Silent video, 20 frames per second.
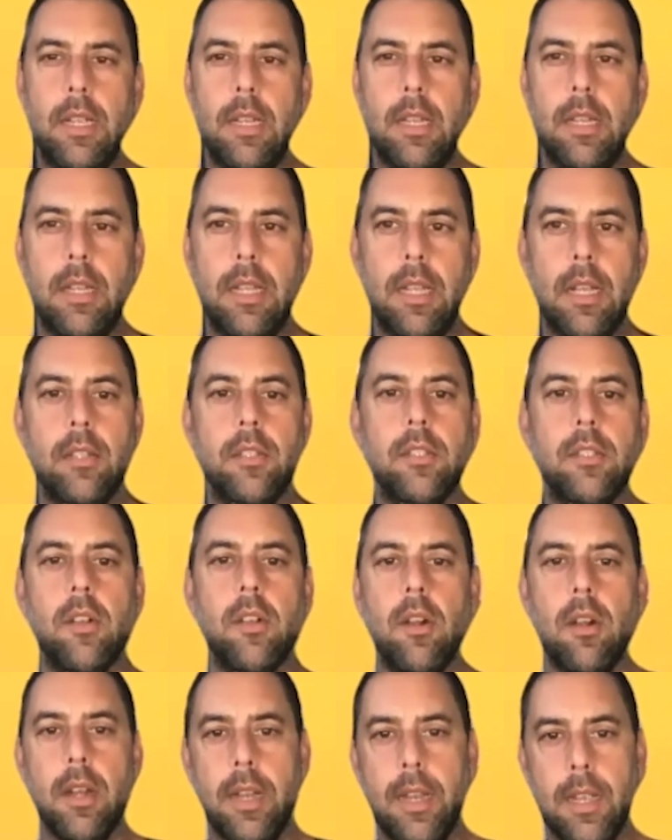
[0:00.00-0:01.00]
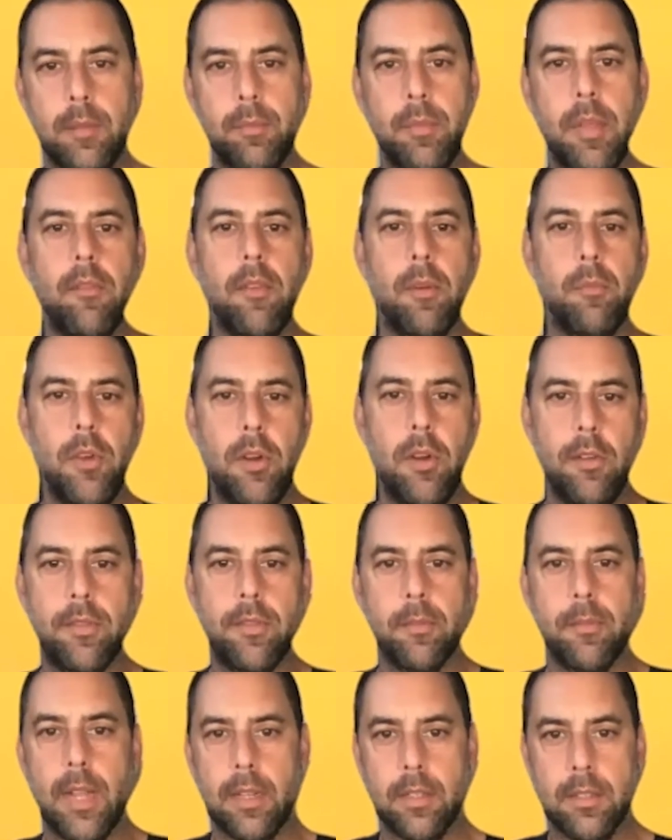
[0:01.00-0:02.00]
the uncertainty has been removed
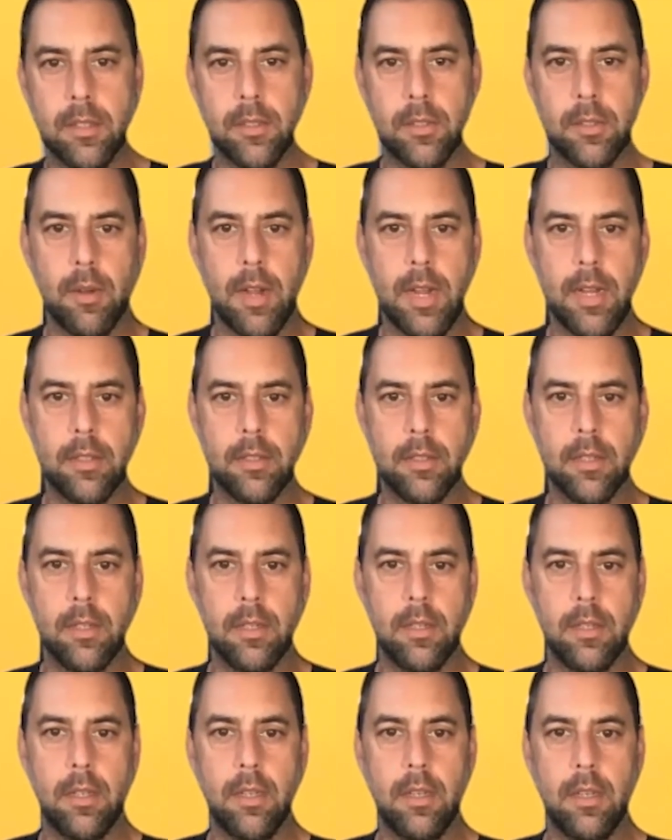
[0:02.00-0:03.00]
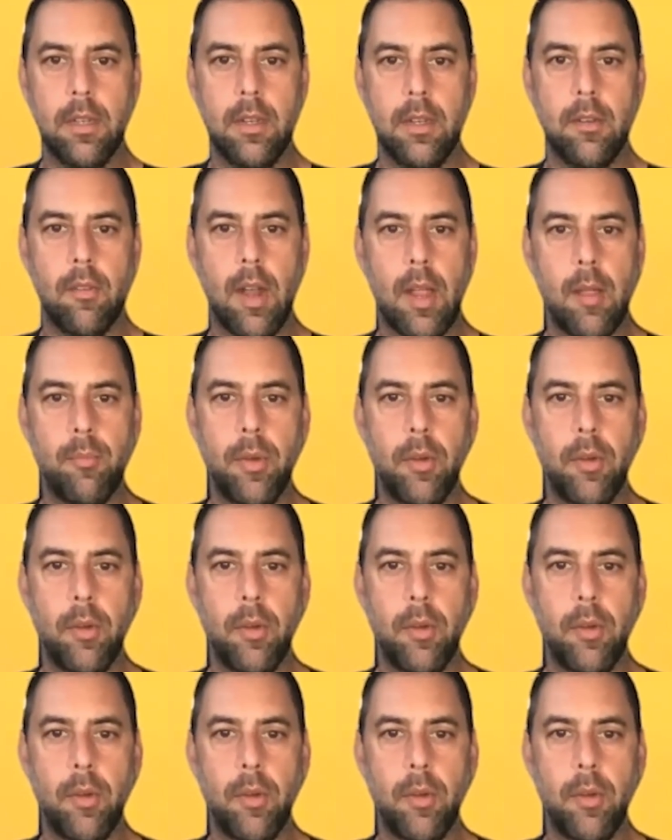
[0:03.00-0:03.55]
from that situation, right?